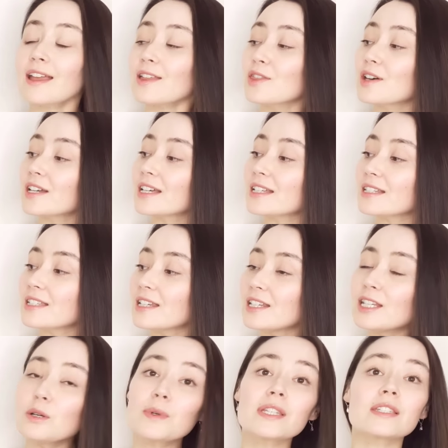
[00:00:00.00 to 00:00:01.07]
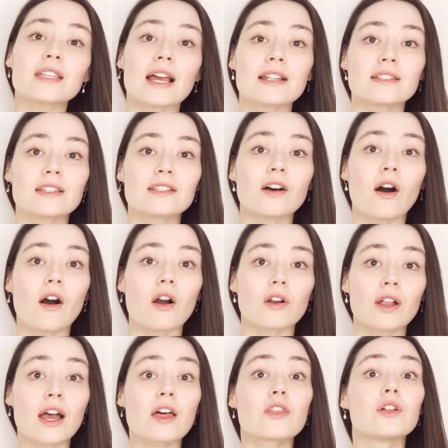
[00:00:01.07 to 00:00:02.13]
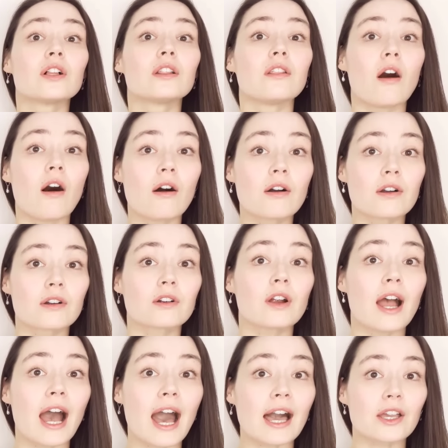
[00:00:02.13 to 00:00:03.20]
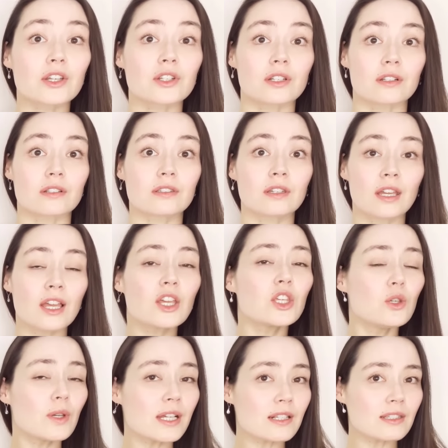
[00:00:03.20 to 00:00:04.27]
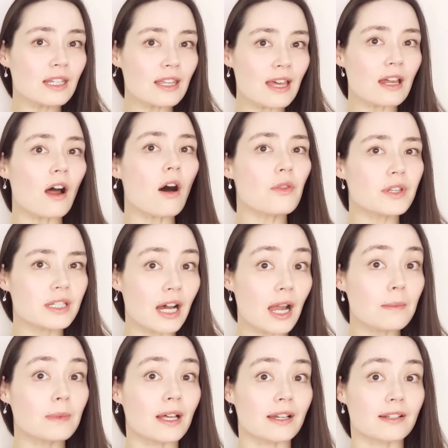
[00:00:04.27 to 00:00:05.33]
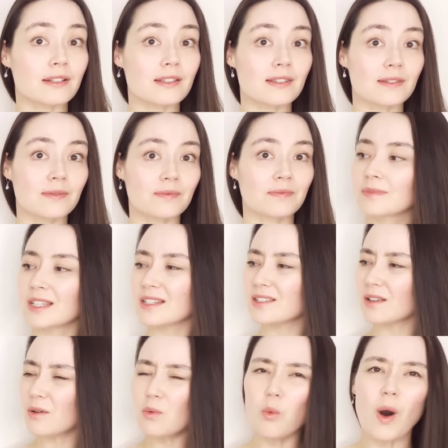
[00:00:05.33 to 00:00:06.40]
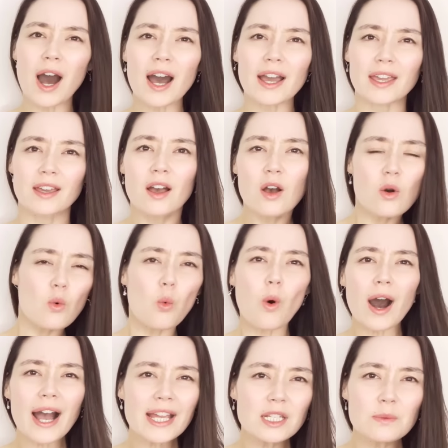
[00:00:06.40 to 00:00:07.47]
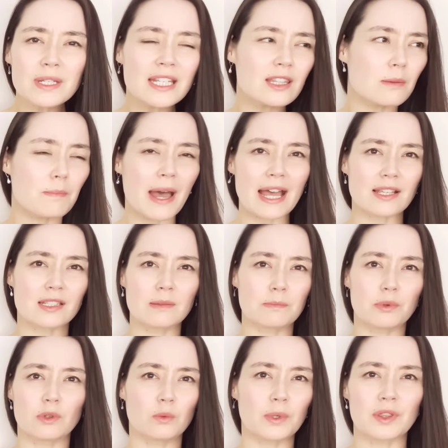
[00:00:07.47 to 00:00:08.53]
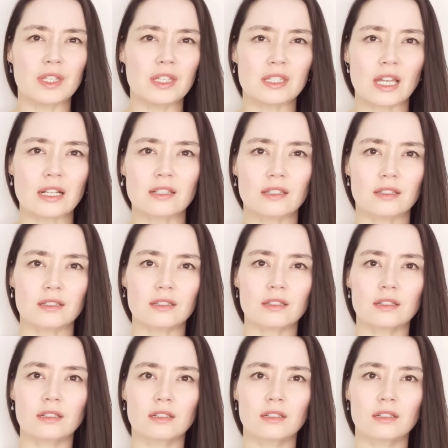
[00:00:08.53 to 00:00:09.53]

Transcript: The continuous tenses are the longer actions. You can see that on the timelines. So why? Why do we need the past simple with these tenses?